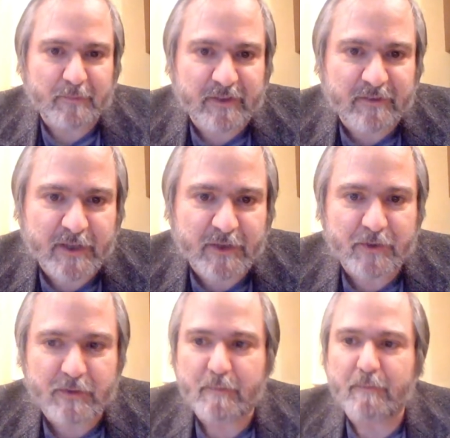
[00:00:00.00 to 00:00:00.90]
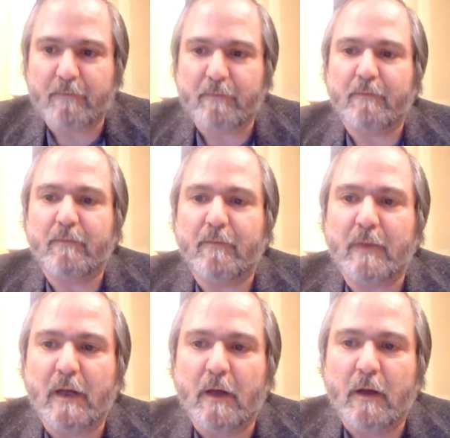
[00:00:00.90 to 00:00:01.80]
variations.
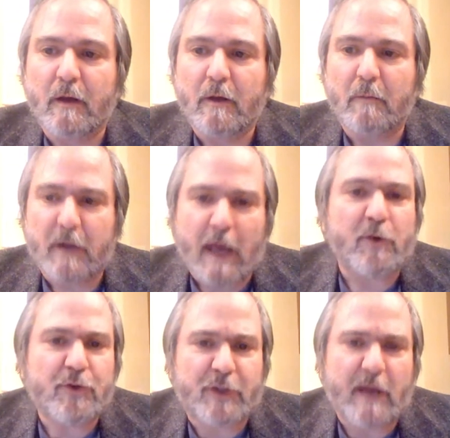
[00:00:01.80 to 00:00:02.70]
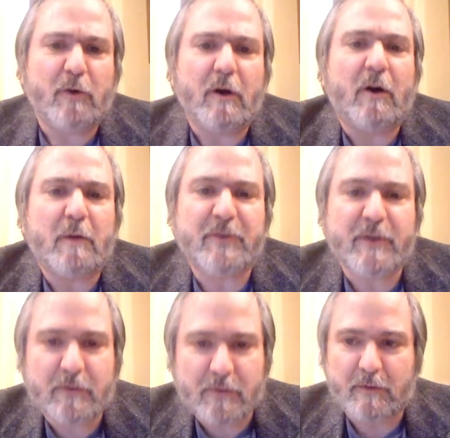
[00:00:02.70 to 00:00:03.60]
Can you state with
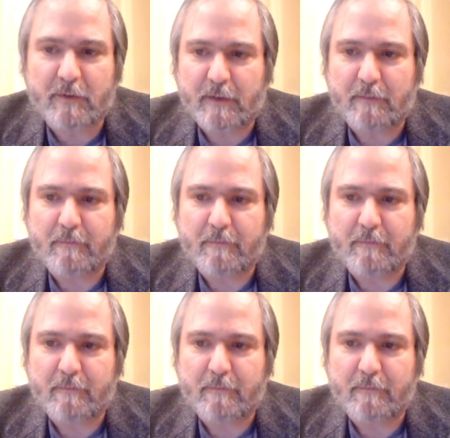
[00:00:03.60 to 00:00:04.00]
100% certainty?